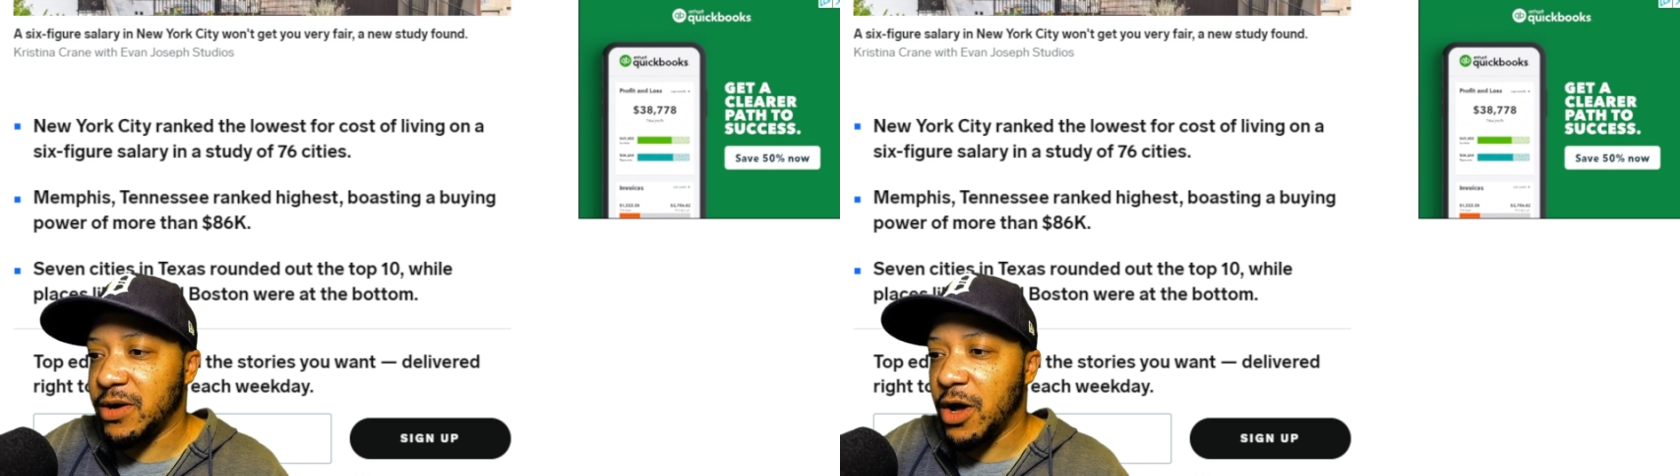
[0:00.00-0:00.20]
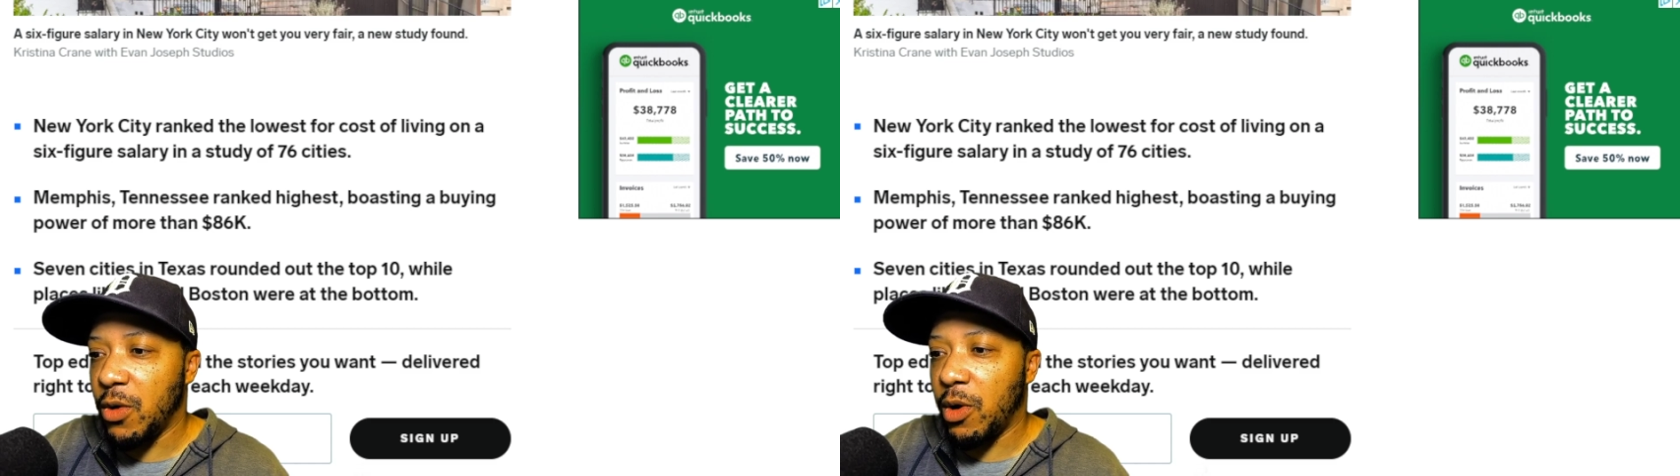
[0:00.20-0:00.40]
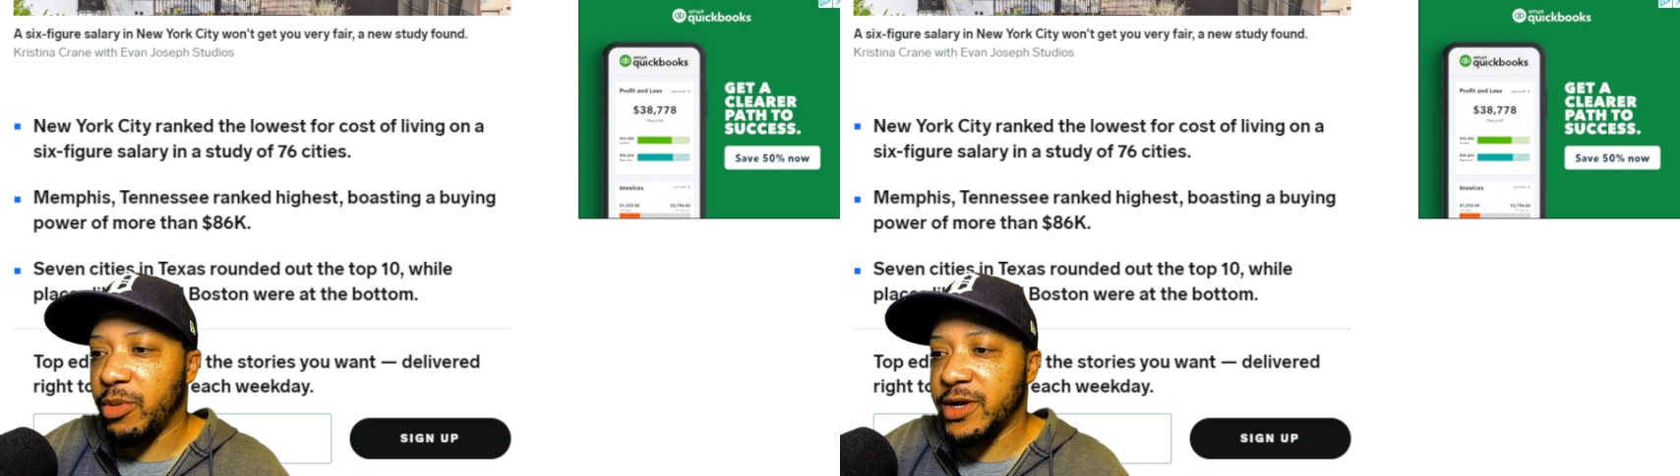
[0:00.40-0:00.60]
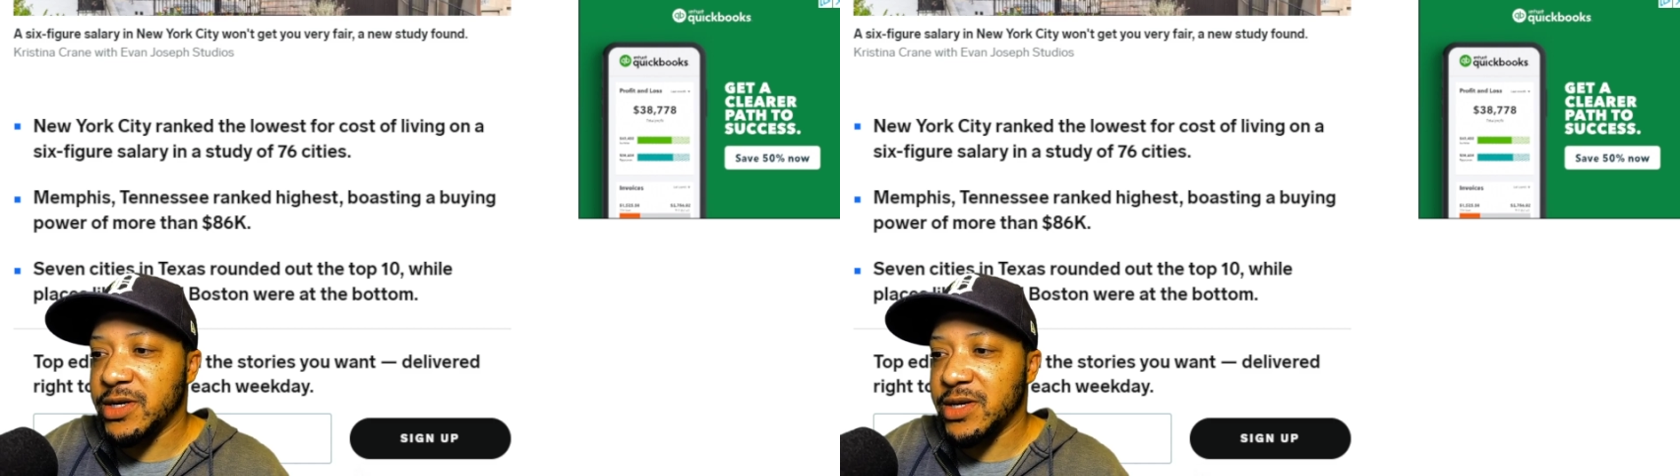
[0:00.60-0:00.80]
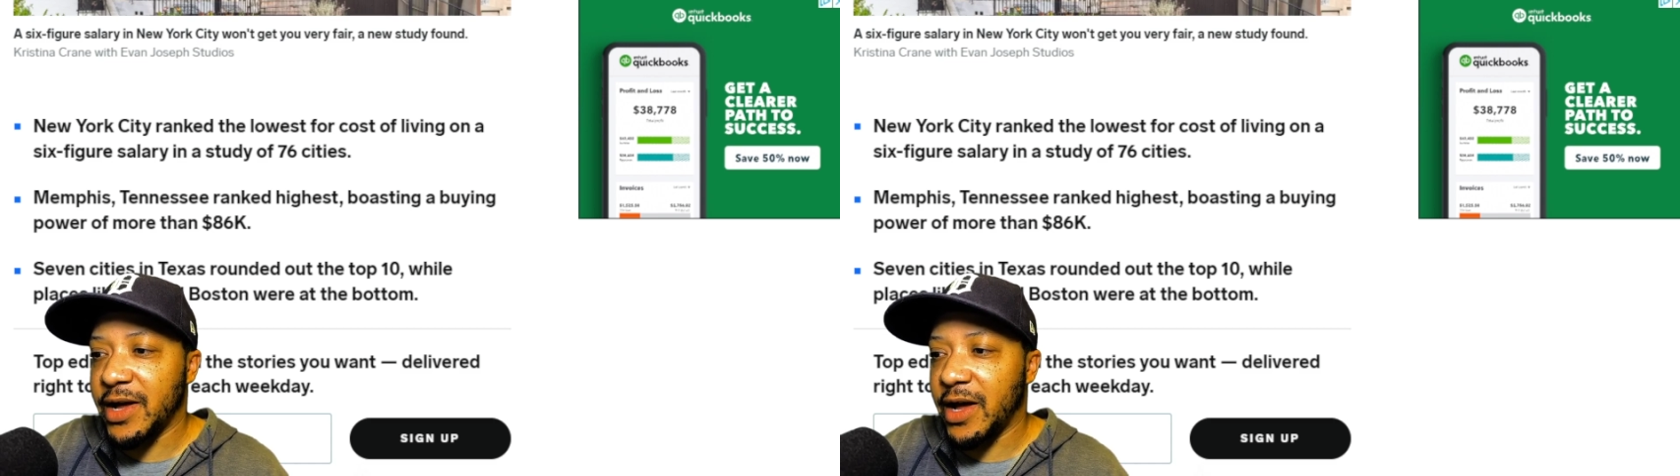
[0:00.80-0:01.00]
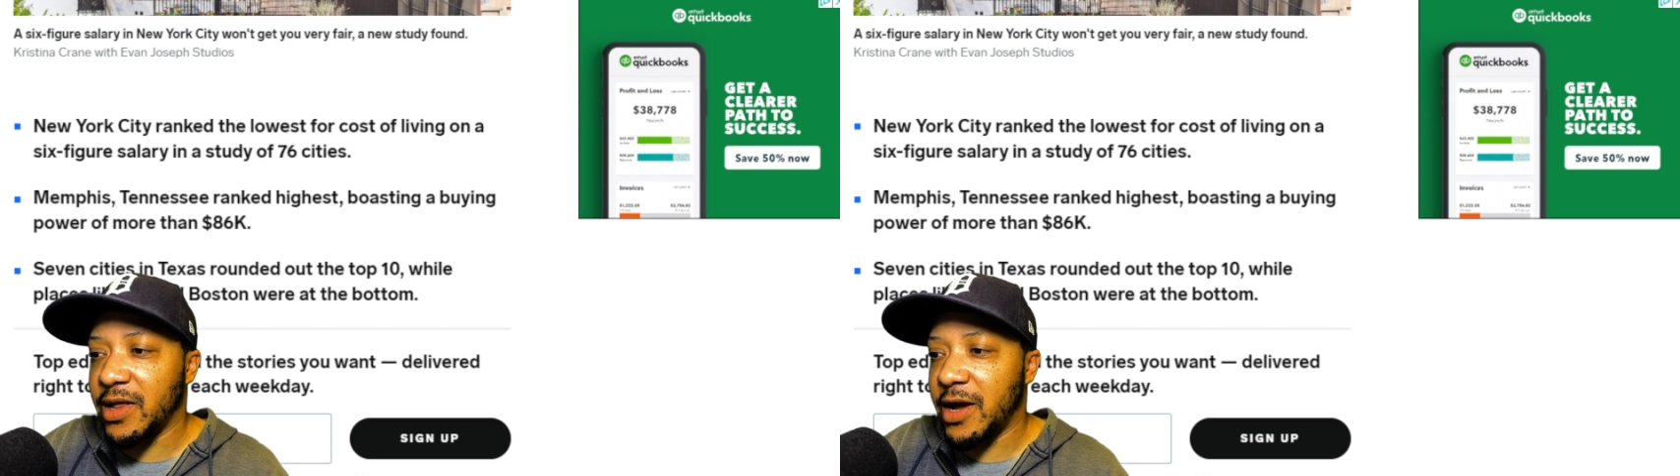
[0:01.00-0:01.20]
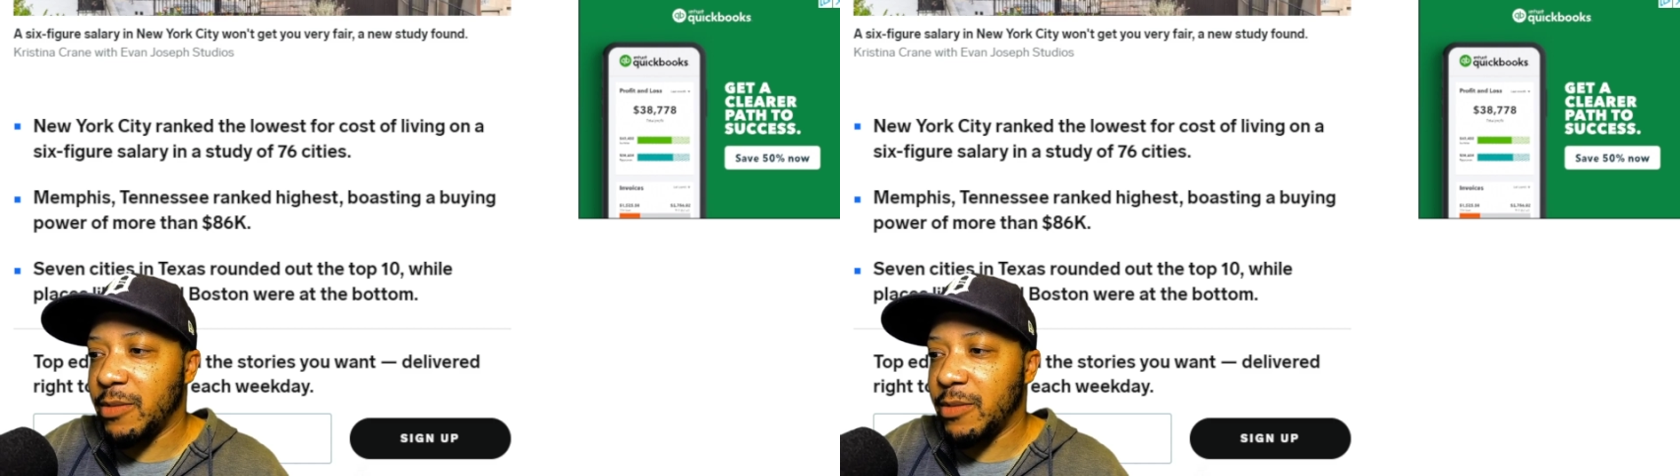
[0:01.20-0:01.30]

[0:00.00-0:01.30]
while places like LA and